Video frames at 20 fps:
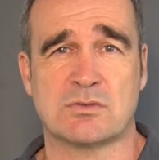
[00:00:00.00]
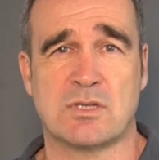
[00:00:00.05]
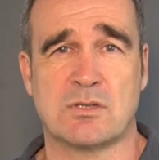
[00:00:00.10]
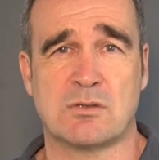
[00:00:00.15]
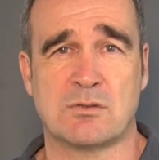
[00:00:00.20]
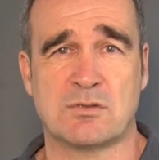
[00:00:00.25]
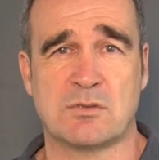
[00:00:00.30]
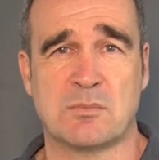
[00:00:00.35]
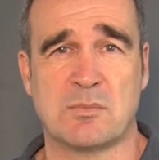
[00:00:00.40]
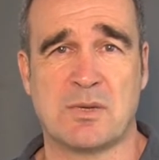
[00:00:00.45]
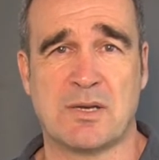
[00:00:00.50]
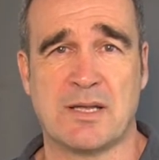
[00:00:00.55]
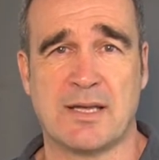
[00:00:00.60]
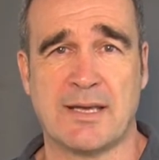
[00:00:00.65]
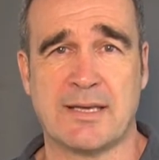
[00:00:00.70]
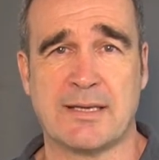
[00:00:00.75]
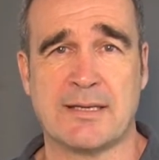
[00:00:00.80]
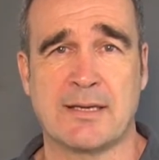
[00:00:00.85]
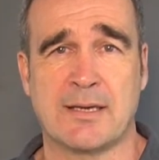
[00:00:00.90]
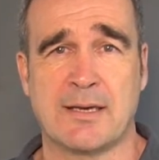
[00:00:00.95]
role to
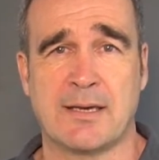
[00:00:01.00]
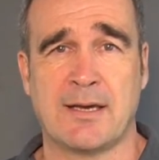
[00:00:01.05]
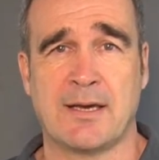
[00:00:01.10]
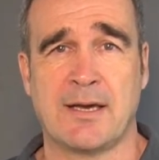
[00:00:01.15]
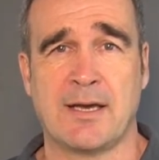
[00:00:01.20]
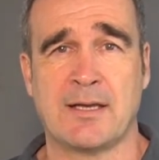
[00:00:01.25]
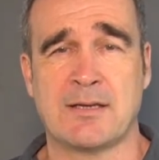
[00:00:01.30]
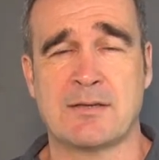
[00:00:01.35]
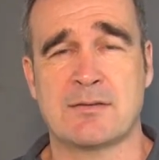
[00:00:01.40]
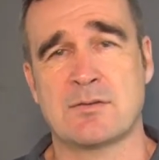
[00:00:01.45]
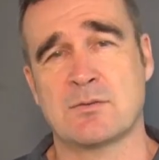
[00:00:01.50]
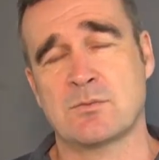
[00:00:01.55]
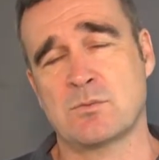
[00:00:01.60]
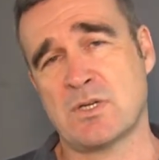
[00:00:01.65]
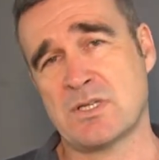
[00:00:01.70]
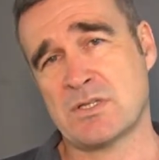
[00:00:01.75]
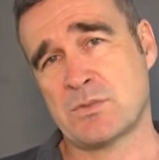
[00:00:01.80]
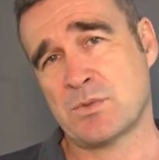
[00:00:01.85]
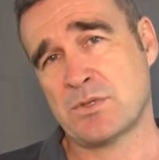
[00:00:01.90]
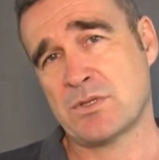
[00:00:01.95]
play. And
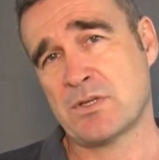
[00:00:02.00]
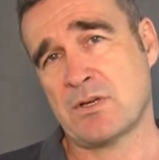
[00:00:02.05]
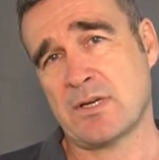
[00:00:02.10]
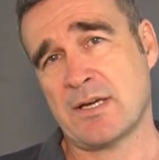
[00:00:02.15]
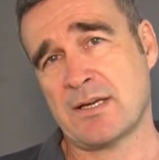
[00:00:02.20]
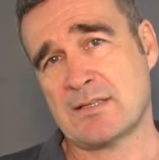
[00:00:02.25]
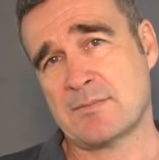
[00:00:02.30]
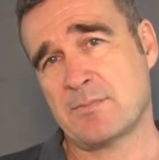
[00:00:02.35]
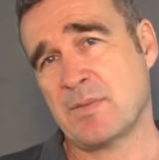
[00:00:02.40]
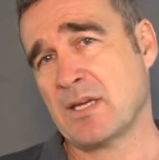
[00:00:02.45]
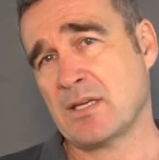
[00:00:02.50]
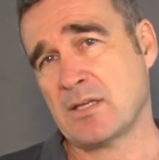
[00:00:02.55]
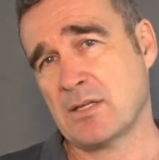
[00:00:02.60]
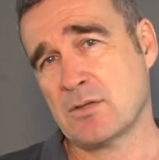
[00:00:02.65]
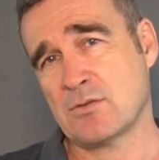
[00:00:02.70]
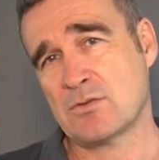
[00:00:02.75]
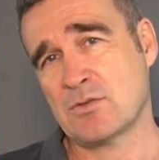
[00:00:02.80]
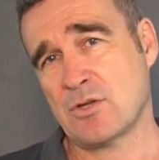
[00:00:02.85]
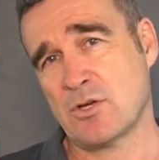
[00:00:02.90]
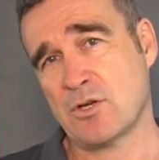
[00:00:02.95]
whilst we're not expecting
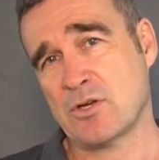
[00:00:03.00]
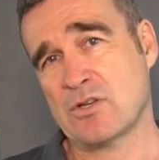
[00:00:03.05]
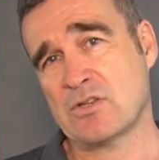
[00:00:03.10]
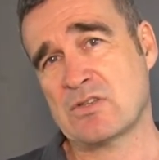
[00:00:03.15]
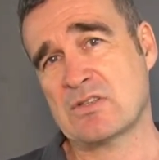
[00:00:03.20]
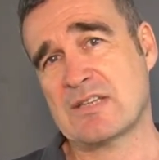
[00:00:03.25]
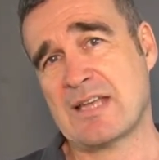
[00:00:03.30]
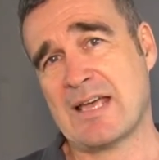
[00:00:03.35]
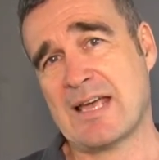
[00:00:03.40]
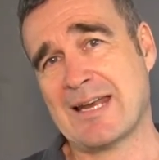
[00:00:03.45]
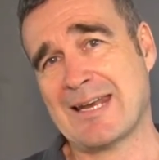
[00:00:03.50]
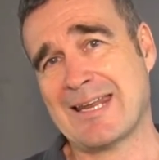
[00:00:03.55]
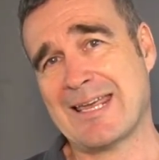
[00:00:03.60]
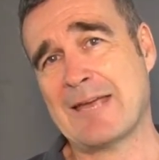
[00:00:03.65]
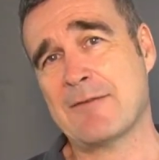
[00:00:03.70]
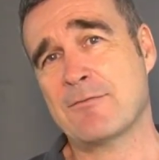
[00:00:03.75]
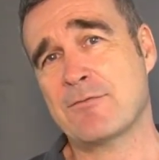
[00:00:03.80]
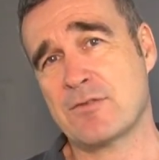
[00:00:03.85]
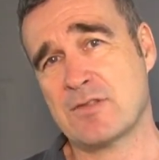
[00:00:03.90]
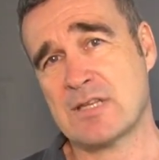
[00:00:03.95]
you to understand
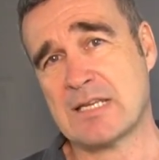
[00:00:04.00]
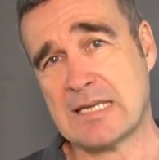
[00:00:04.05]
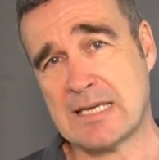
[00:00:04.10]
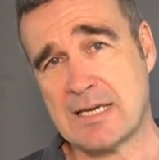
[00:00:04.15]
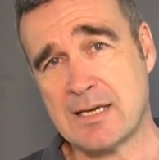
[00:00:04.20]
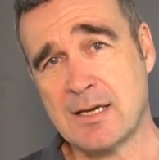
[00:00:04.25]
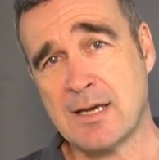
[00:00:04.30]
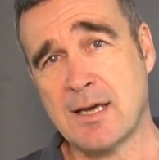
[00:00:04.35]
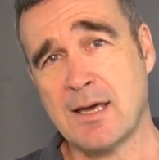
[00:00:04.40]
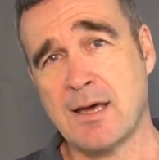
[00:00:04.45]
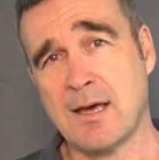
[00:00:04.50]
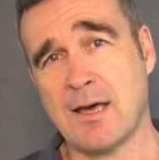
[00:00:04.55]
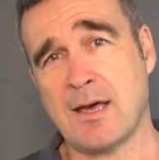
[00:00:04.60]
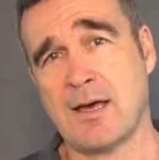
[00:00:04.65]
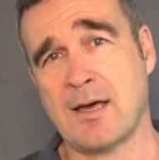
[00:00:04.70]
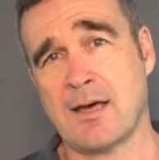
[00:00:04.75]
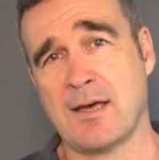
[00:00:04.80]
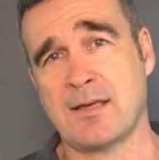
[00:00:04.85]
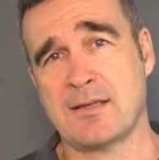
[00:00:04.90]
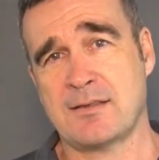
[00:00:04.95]
everything
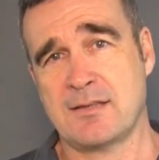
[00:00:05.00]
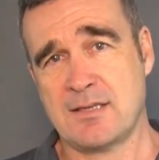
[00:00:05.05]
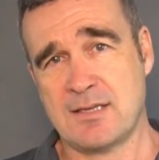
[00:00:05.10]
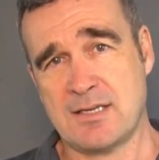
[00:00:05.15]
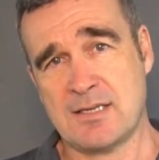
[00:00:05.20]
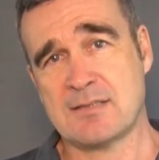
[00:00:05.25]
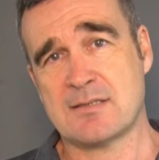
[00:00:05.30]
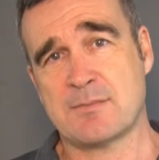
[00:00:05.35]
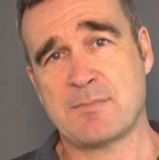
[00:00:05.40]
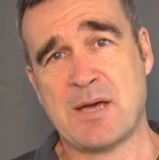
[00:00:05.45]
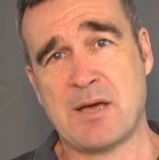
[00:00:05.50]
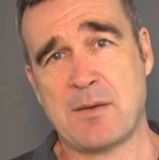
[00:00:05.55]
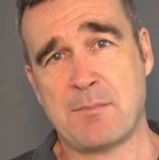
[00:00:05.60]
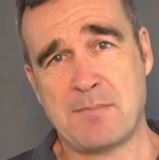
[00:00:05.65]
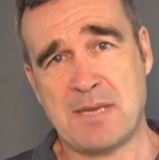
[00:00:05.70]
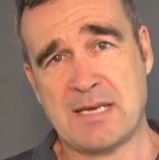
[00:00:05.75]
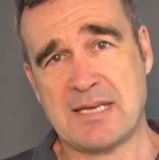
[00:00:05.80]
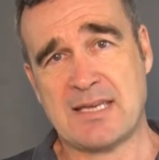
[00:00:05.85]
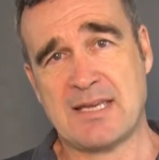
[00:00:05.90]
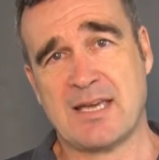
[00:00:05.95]
there is about
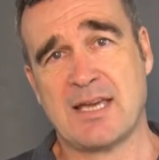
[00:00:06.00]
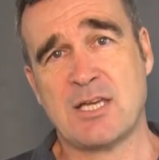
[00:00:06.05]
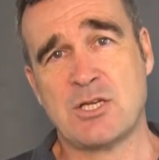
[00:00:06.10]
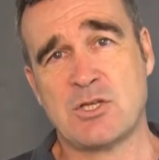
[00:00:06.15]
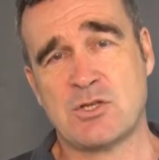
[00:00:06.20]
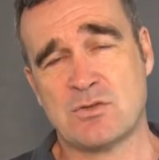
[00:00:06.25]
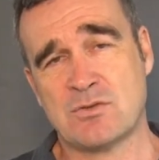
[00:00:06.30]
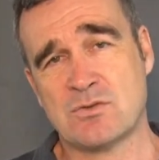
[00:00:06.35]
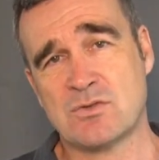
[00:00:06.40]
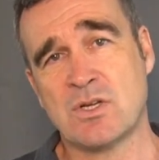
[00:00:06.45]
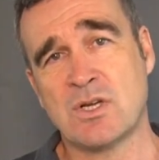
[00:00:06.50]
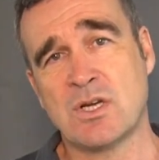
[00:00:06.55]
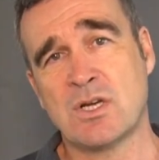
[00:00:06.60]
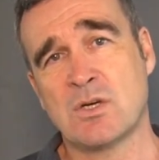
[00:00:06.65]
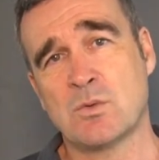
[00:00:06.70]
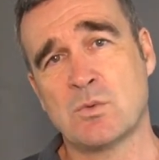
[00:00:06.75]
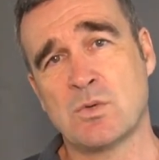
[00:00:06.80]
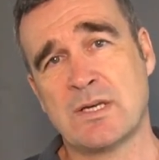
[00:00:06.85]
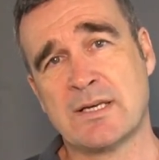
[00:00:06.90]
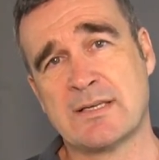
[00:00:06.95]
medications,
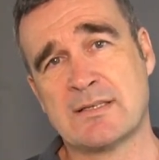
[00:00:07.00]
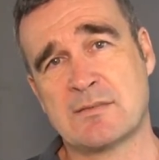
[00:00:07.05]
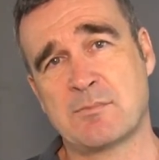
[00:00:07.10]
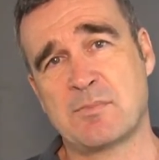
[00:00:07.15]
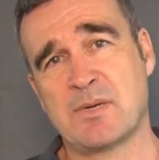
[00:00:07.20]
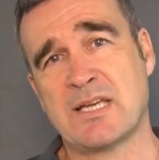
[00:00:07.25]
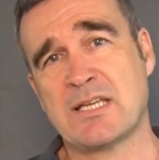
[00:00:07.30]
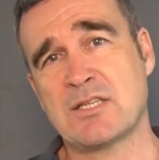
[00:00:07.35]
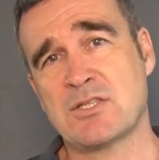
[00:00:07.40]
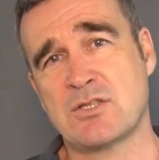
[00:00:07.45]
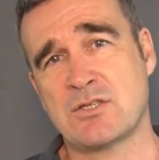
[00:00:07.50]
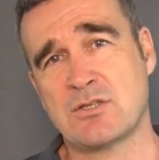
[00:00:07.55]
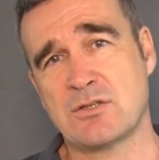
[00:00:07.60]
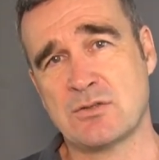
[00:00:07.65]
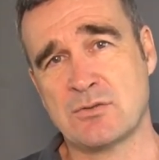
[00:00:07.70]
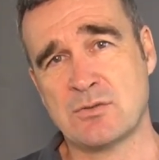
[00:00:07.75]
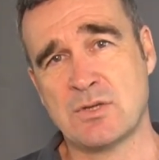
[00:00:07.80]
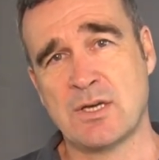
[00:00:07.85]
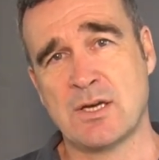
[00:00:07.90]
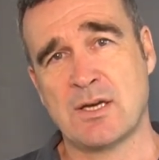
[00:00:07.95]
we'll explain to
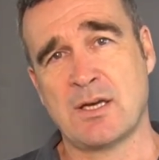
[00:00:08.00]
you